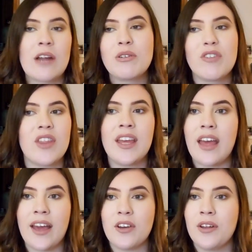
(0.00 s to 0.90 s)
I don't even
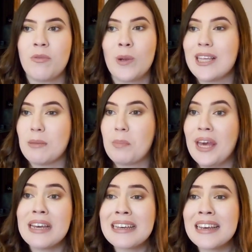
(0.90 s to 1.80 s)
think I could really
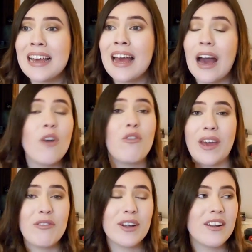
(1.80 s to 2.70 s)
pick a
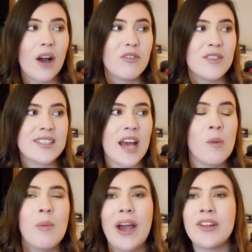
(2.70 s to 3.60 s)
favorite off of this album.